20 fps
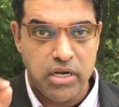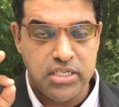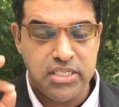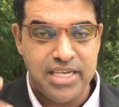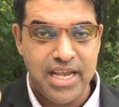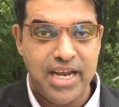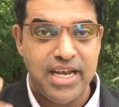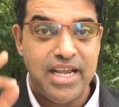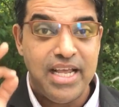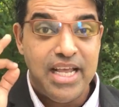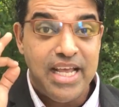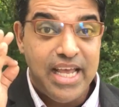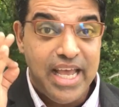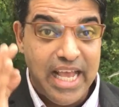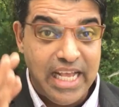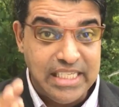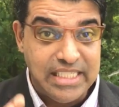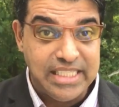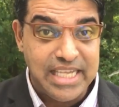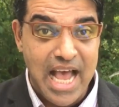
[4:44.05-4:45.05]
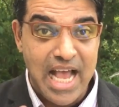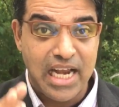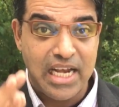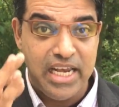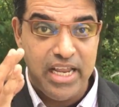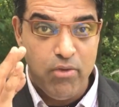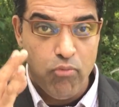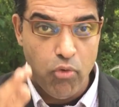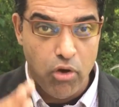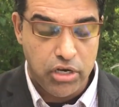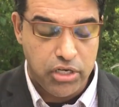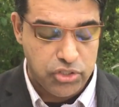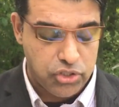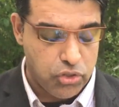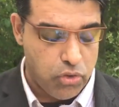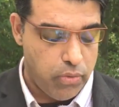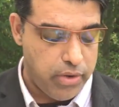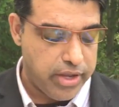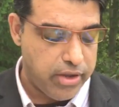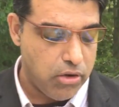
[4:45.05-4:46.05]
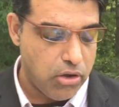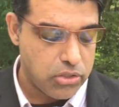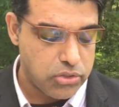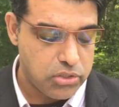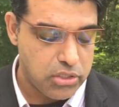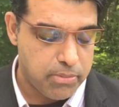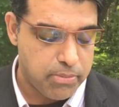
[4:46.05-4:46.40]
understand exactly what is going on.